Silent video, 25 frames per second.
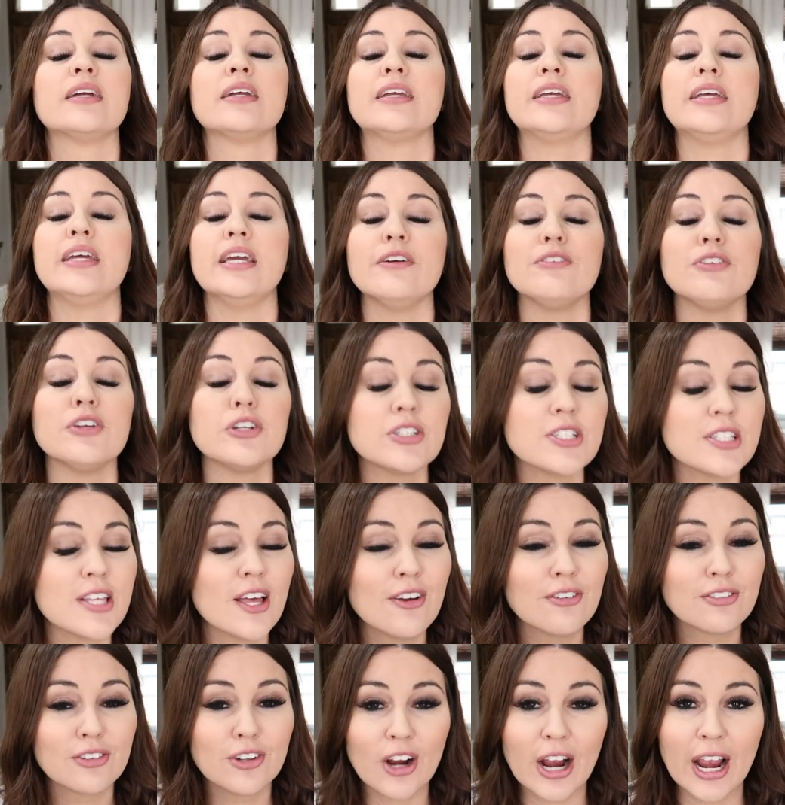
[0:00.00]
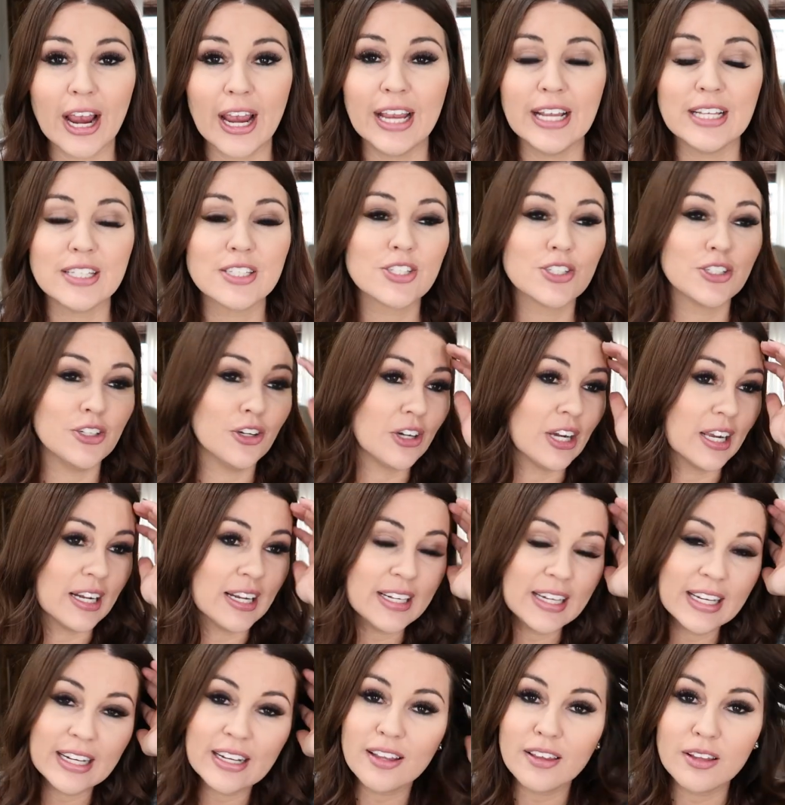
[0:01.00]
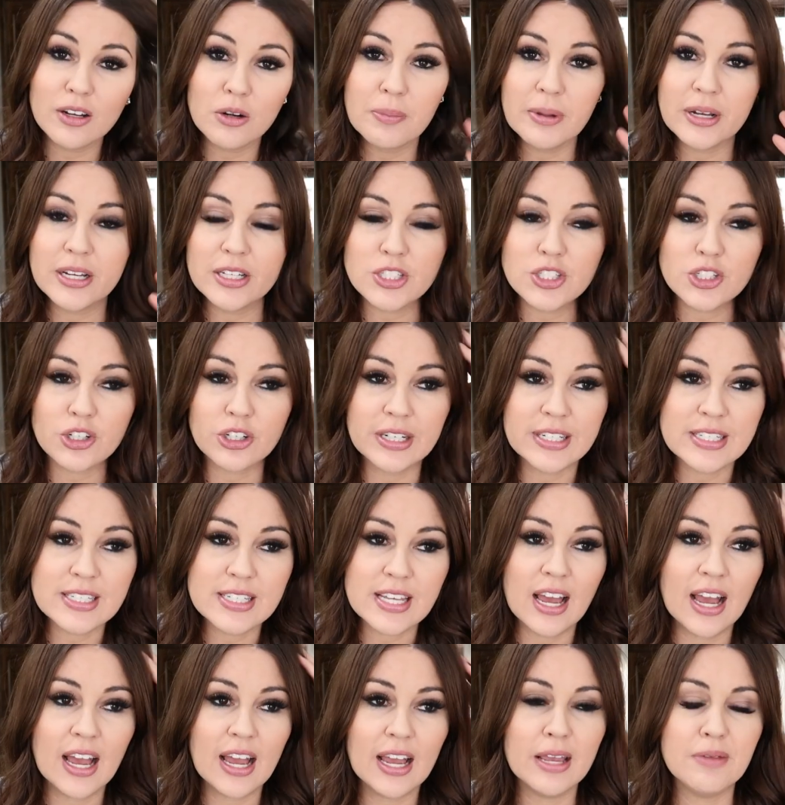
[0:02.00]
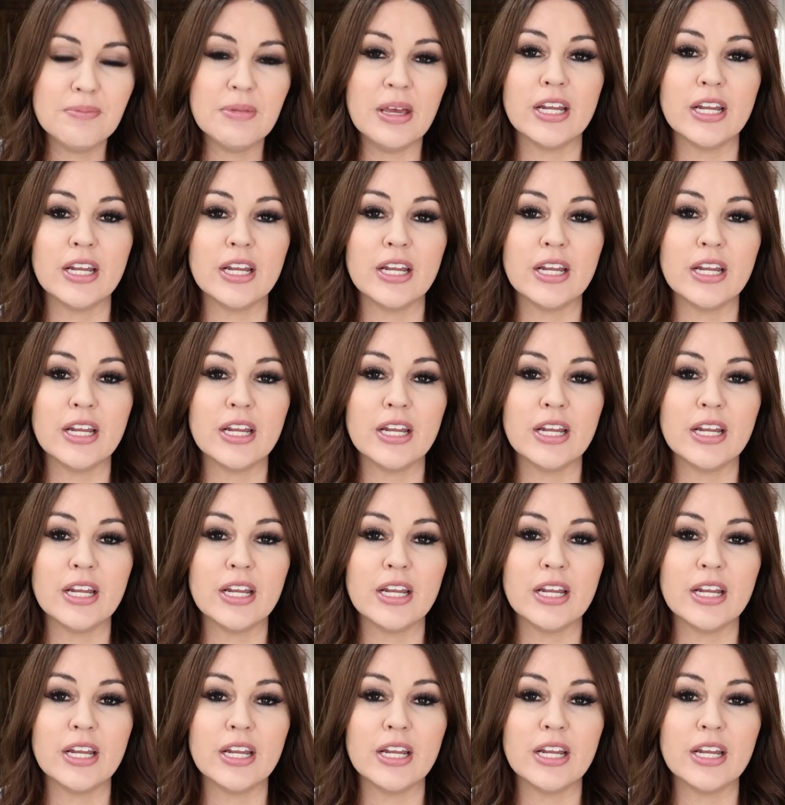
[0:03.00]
give yourself grace. You're gonna need a little bit of screen time.